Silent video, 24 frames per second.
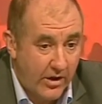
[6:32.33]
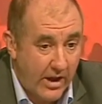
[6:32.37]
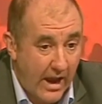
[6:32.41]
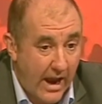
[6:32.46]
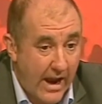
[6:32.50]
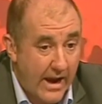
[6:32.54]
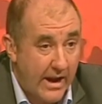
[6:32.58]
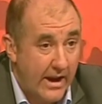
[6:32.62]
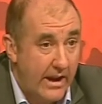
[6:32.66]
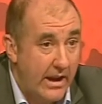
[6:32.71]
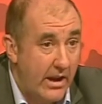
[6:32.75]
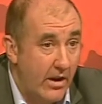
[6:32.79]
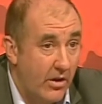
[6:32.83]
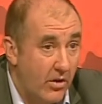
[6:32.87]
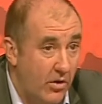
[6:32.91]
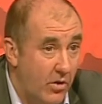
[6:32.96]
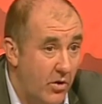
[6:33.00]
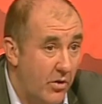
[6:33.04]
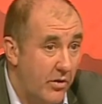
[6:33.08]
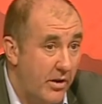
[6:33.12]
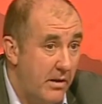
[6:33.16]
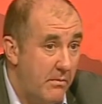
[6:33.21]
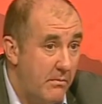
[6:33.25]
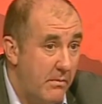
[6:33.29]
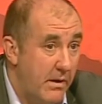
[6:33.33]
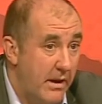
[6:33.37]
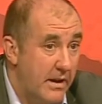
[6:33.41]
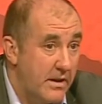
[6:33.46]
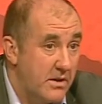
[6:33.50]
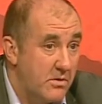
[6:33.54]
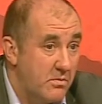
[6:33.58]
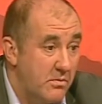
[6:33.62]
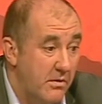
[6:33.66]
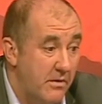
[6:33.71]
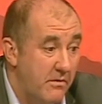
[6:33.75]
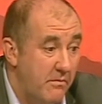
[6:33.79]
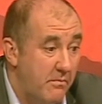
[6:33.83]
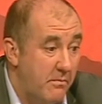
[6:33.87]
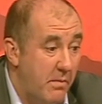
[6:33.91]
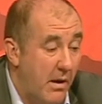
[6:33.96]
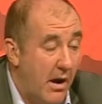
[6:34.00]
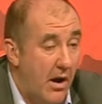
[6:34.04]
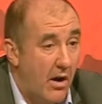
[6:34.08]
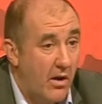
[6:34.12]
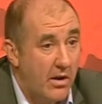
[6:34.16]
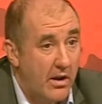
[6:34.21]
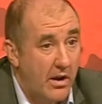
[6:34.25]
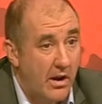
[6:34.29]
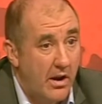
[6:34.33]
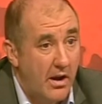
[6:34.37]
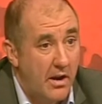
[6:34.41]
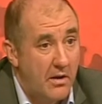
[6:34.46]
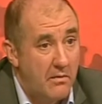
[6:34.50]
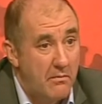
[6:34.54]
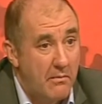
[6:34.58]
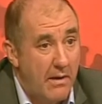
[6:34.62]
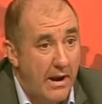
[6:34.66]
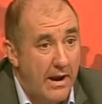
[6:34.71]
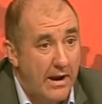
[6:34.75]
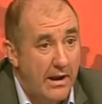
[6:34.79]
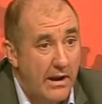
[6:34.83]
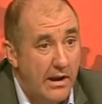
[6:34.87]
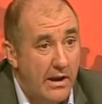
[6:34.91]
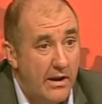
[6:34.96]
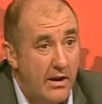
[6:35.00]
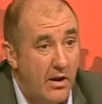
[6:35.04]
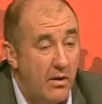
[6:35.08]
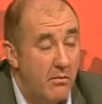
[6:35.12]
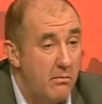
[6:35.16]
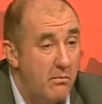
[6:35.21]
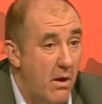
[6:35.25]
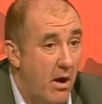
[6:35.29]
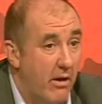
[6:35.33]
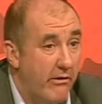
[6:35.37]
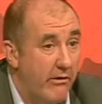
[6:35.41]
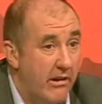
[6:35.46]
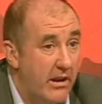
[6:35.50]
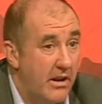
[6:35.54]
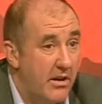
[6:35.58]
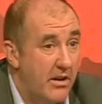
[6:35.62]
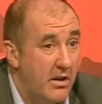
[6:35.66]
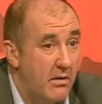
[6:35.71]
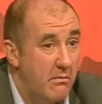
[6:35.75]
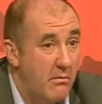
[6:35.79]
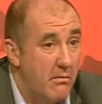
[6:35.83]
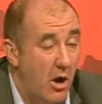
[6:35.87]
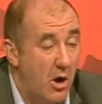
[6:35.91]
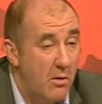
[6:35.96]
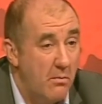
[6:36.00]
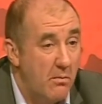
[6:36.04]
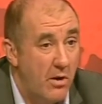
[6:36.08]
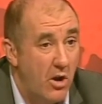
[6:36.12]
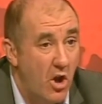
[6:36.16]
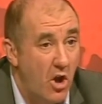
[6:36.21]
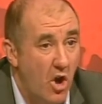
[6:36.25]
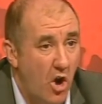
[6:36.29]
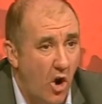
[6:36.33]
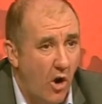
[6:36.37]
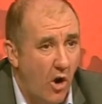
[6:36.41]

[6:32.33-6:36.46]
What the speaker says: Can he or could he mix with Barker and Macklin and Murray at the moment,